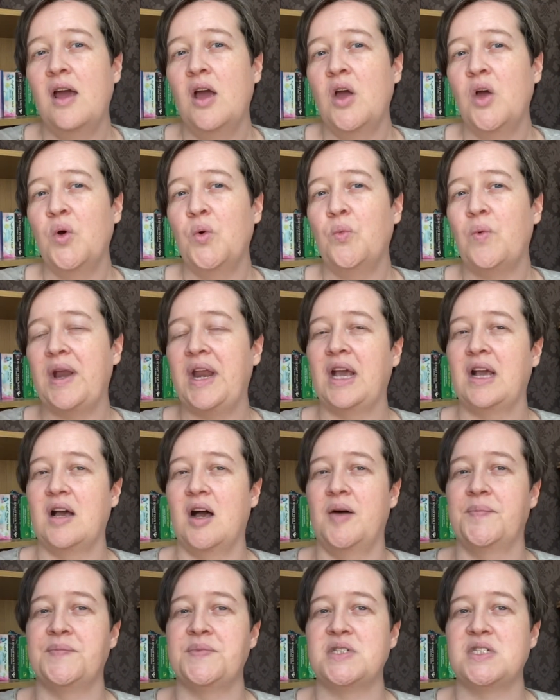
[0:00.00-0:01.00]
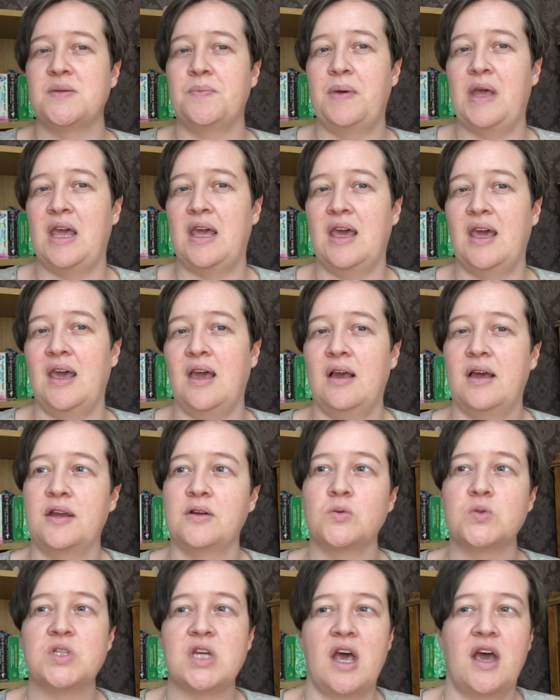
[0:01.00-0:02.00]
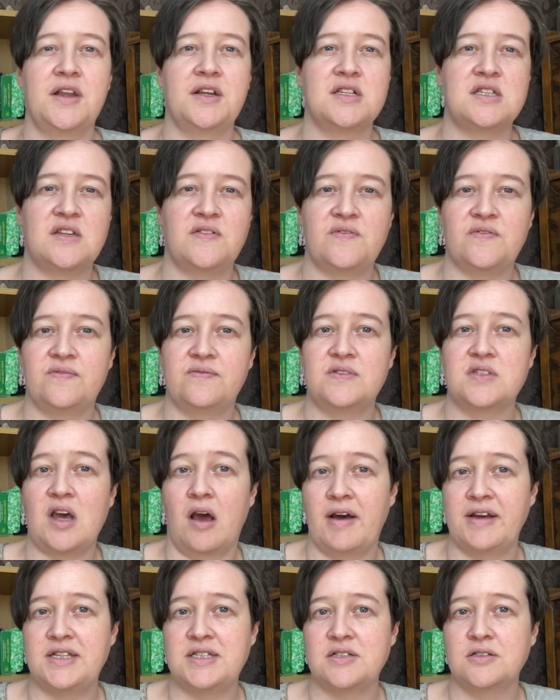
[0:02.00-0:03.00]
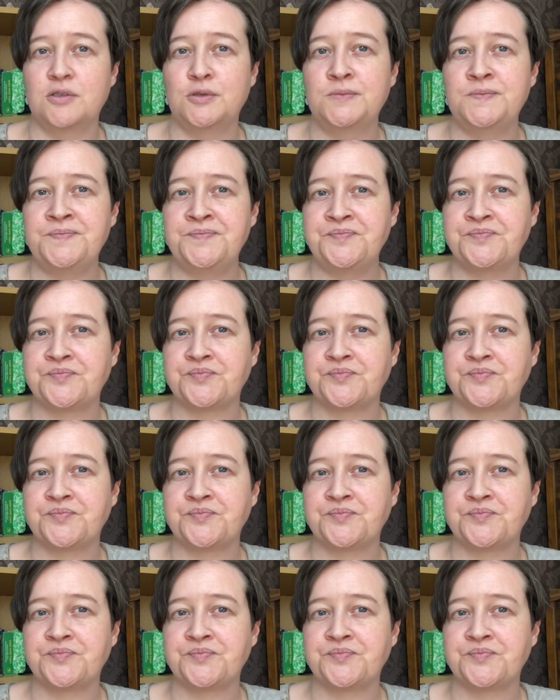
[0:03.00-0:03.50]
when it comes to picking an alternative title.